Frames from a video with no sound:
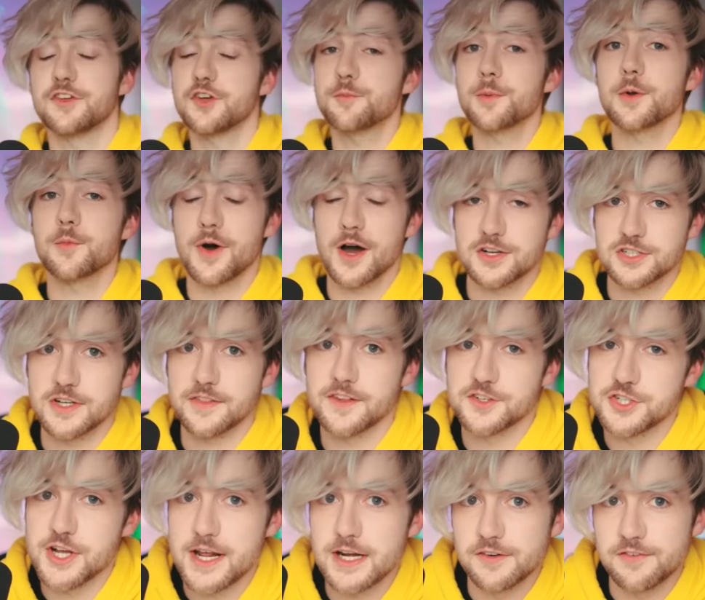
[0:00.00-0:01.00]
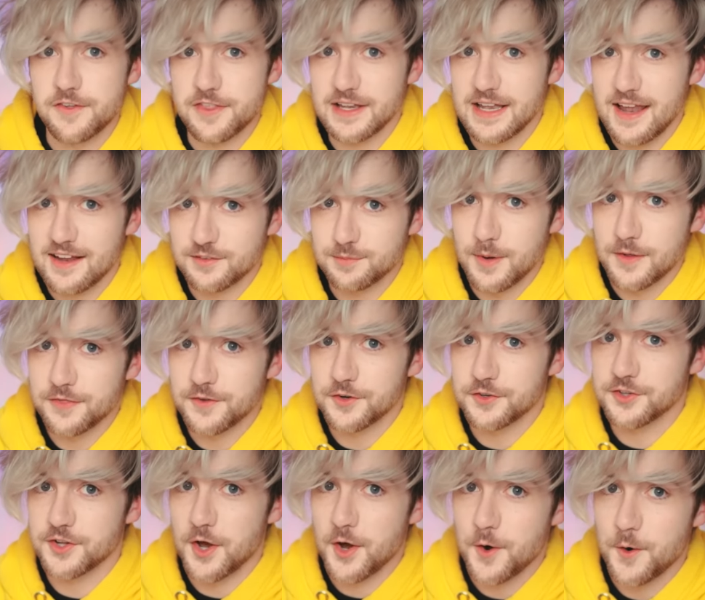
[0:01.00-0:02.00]
you've been watching the channel for the last month or
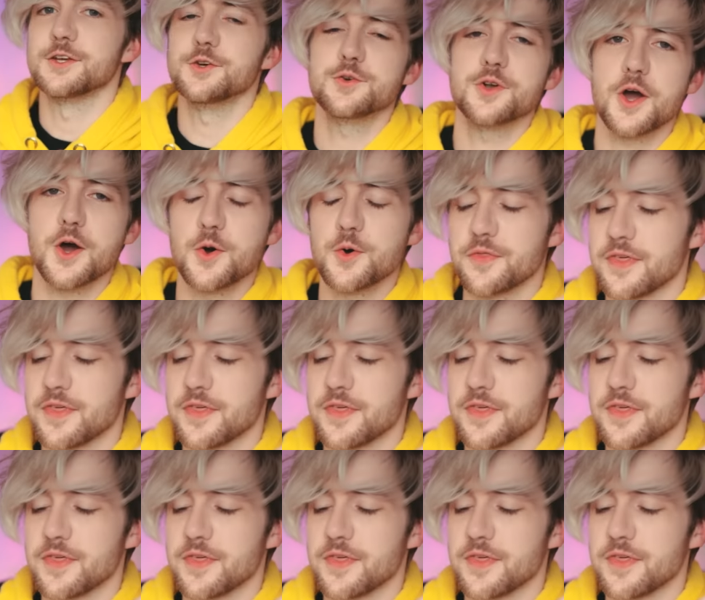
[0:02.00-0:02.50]
so, you know